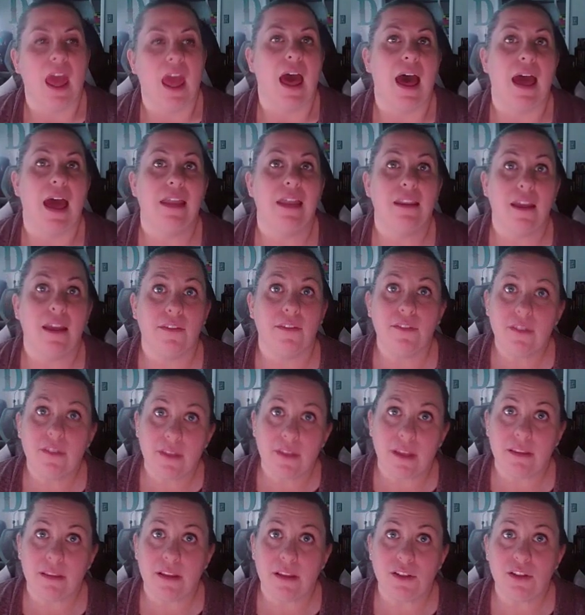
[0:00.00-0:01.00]
Another
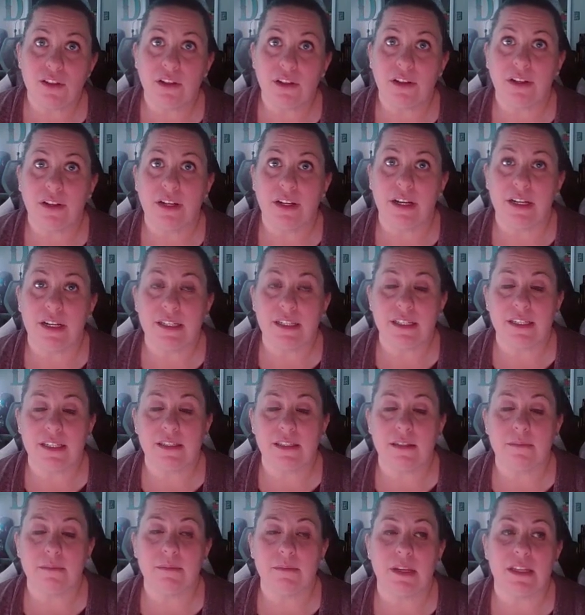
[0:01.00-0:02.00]
thing that your urinary
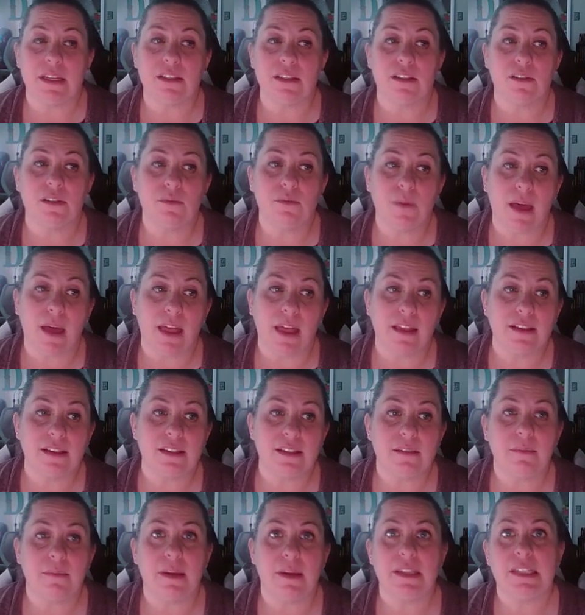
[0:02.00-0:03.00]
system does as well is
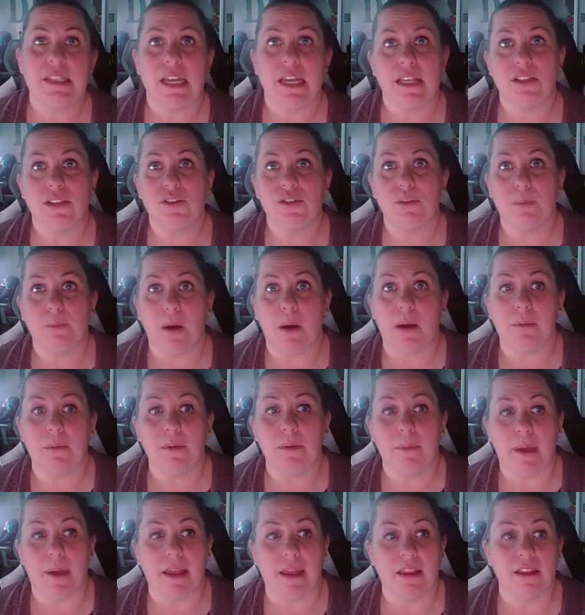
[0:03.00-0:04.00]
it maintains your proper
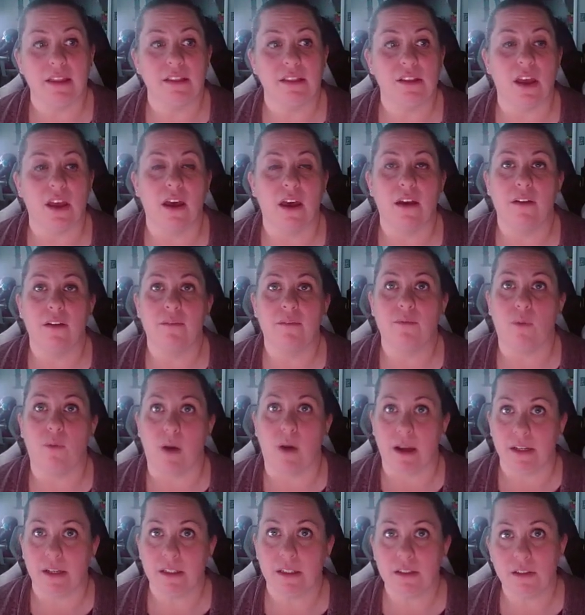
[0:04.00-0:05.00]
balance of
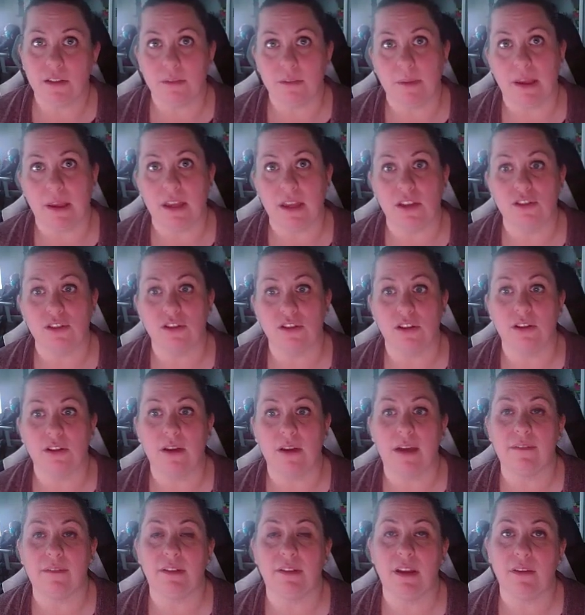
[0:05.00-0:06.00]
water. So making sure you
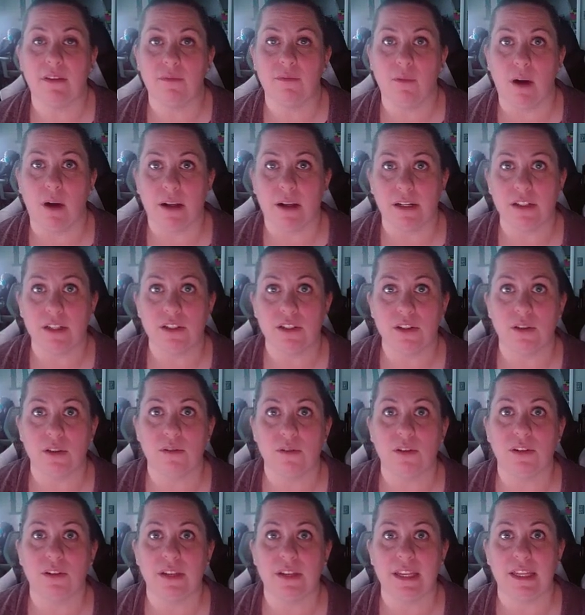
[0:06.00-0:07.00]
have enough water so
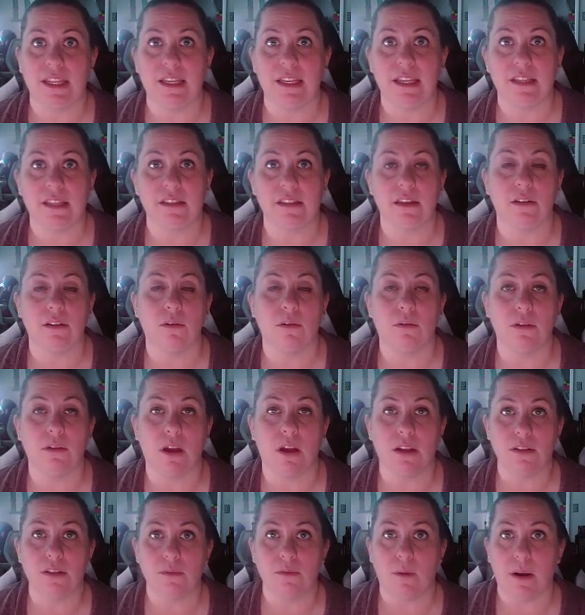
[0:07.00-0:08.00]
your kidneys can hold
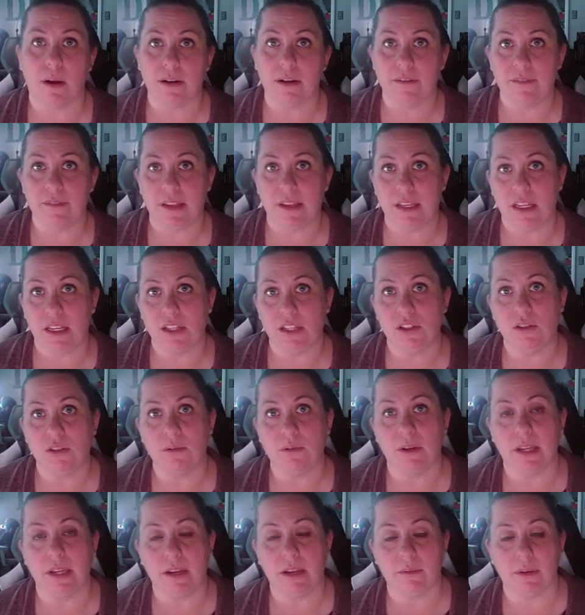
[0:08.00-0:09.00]
on to water if they need to
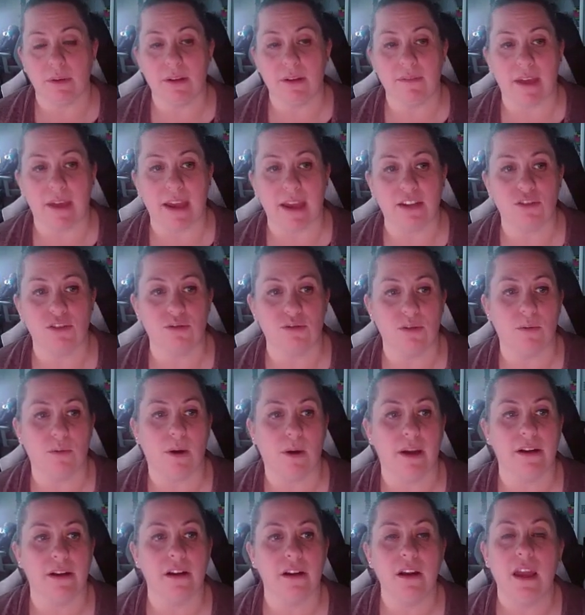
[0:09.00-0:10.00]
or get rid of extra
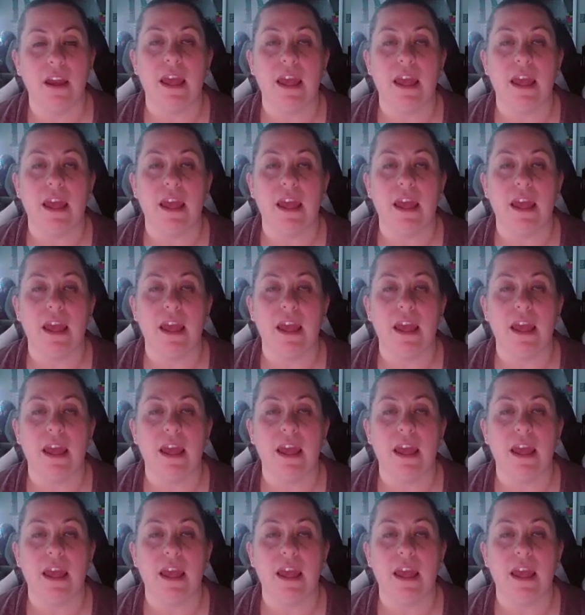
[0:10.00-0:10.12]
water.